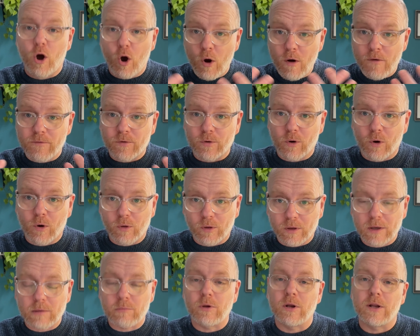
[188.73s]
overall
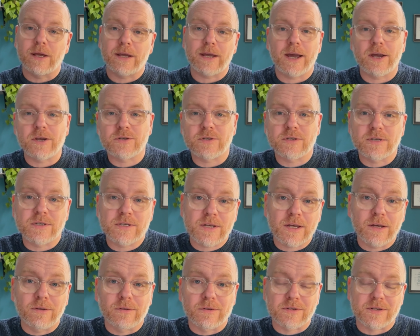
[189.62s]
communication
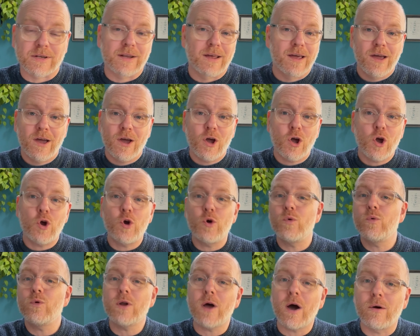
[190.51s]
skills. And
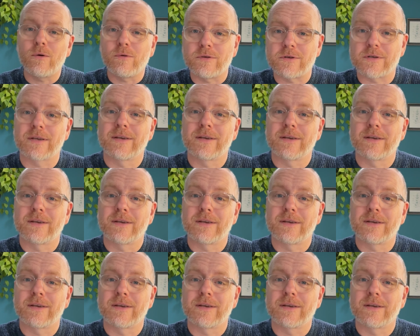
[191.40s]
who knows,